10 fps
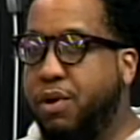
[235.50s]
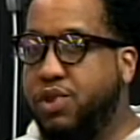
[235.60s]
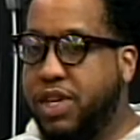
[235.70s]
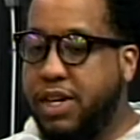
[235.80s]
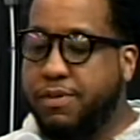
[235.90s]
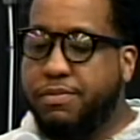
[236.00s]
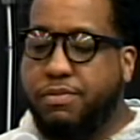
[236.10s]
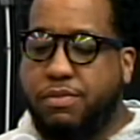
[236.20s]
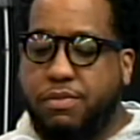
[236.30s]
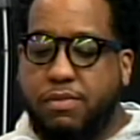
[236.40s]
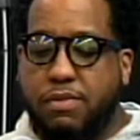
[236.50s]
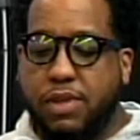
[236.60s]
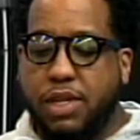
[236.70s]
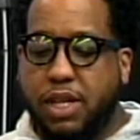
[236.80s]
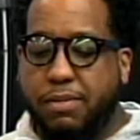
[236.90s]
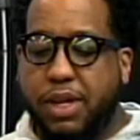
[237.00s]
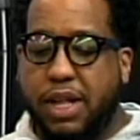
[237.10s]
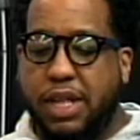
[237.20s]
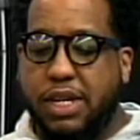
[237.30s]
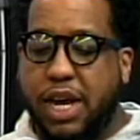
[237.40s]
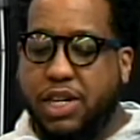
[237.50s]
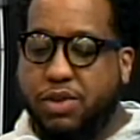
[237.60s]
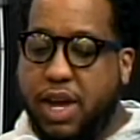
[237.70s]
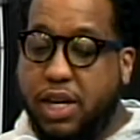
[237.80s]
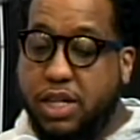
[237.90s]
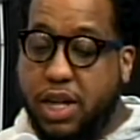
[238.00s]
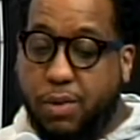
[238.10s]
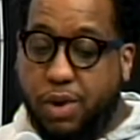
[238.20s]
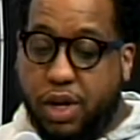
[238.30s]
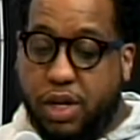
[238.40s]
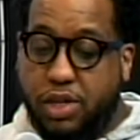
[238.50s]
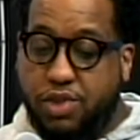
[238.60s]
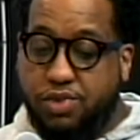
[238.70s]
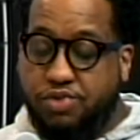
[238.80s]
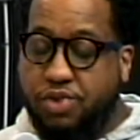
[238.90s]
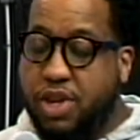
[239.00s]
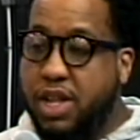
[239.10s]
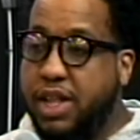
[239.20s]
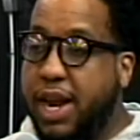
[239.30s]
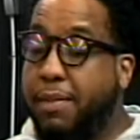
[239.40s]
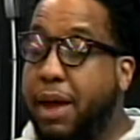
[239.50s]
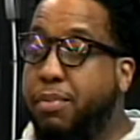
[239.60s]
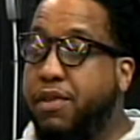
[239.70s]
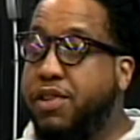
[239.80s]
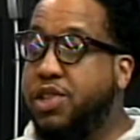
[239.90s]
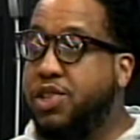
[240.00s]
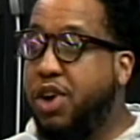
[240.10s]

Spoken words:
proposing something that the National Action Network could do that I'm not privy to